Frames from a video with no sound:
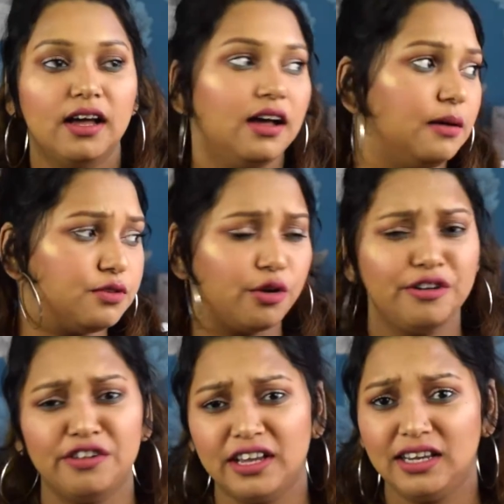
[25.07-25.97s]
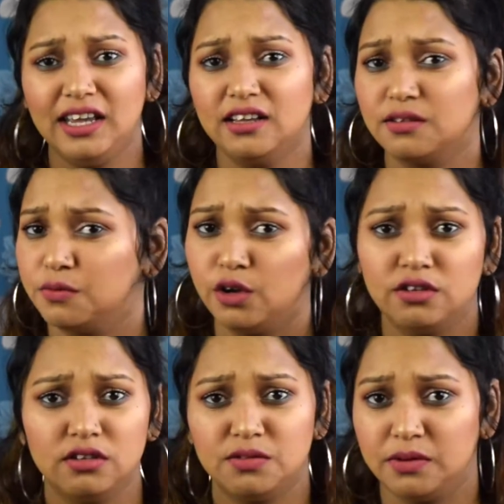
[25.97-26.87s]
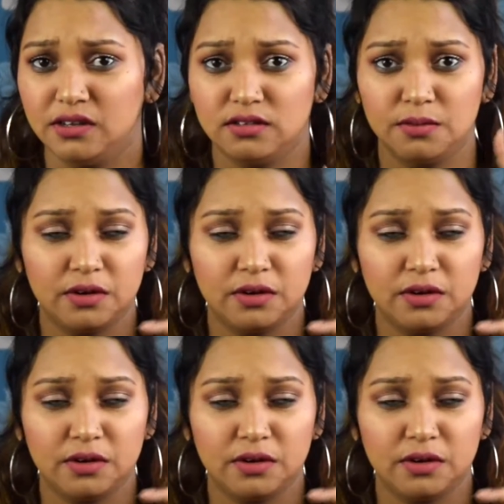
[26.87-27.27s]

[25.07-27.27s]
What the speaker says: I'm sorry if you can hear some noises because some